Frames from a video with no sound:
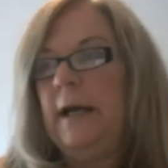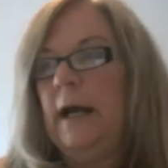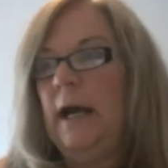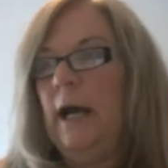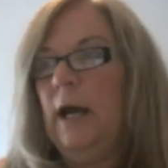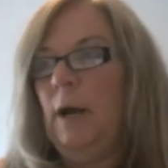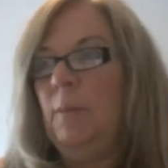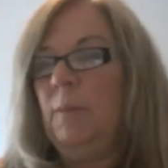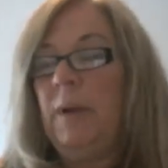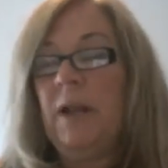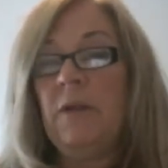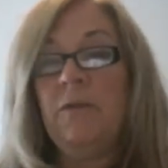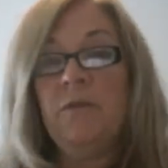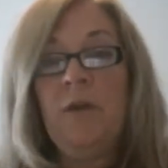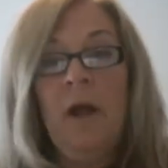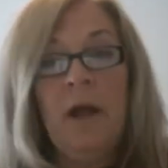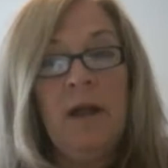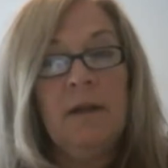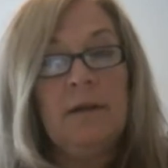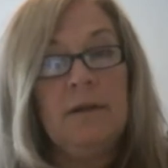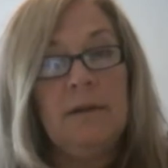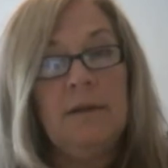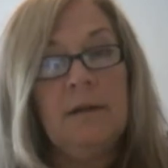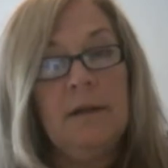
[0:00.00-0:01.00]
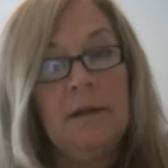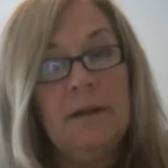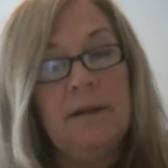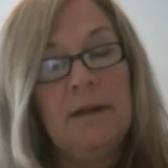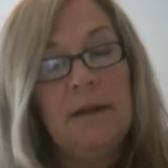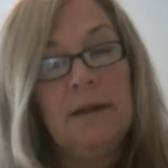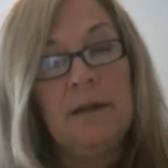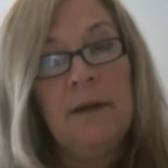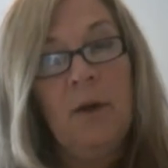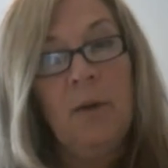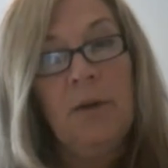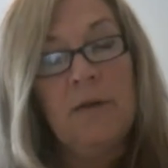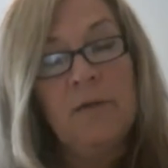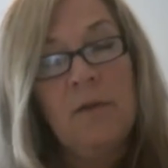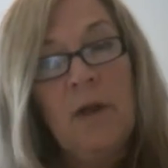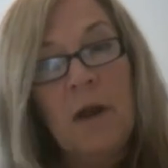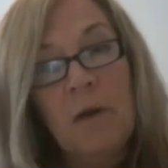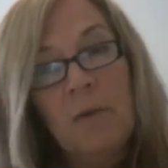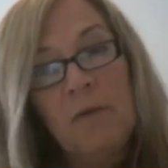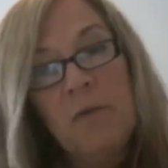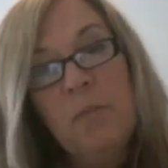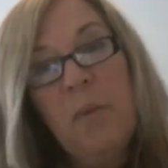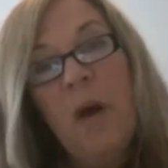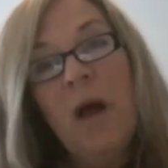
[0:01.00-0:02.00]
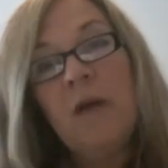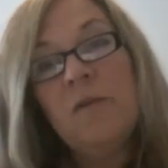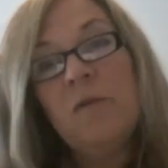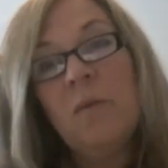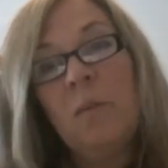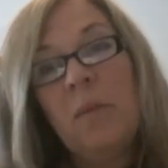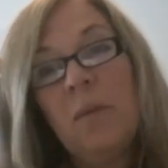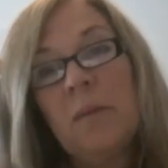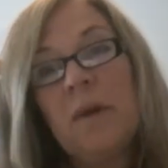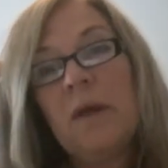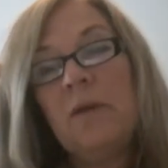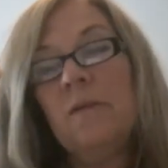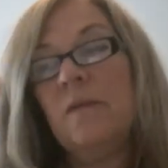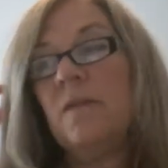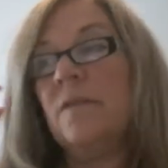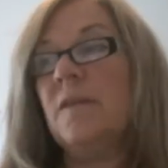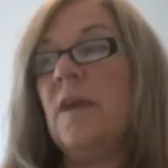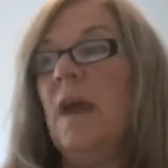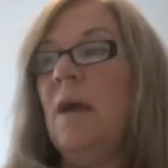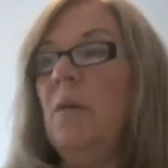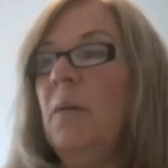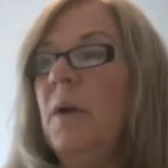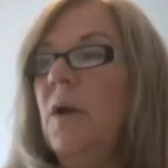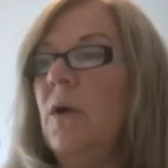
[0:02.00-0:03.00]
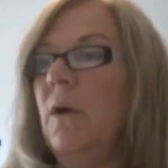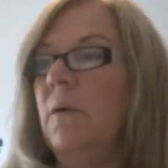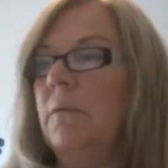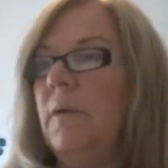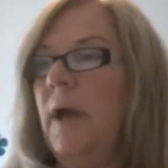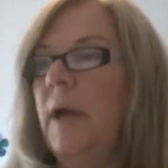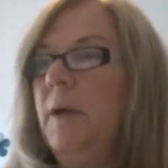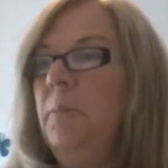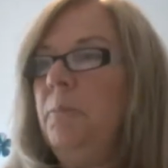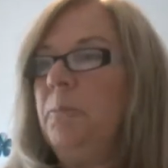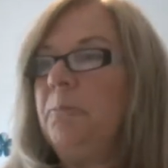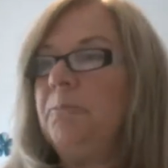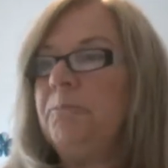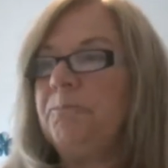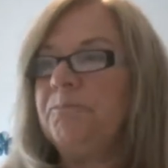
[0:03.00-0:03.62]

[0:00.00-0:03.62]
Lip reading: But it's not, you know, it's not always possible because it's chemical, right?